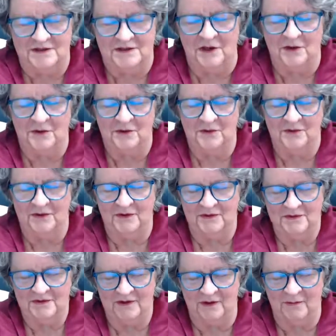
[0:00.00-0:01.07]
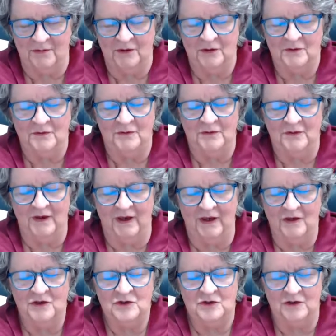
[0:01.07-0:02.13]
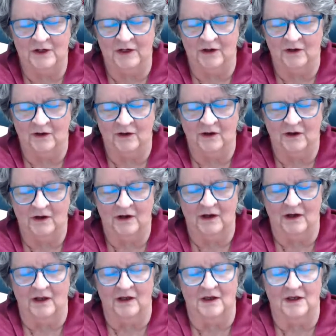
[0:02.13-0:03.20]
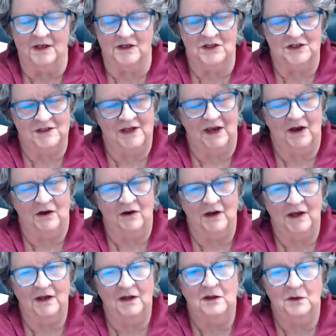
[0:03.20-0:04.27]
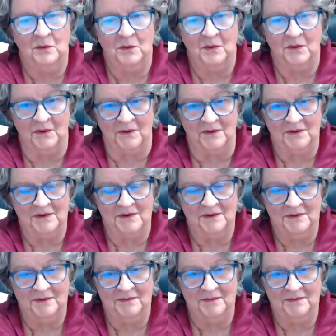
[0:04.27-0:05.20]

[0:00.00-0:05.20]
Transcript: So there's a beautiful angel here that she's carrying the world.